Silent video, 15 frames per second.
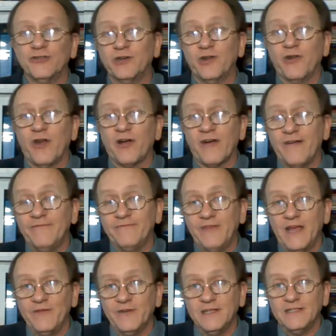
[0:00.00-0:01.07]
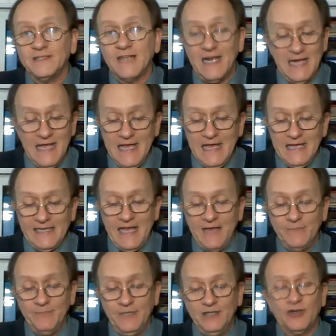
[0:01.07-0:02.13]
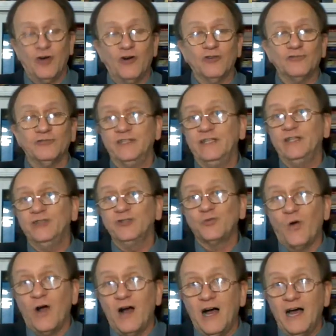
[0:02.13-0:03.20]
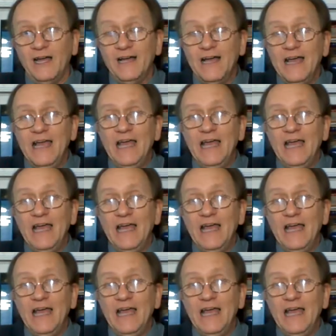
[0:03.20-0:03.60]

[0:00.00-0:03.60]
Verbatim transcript: her no longer have favor in his sight, can't be adultery. Here's why.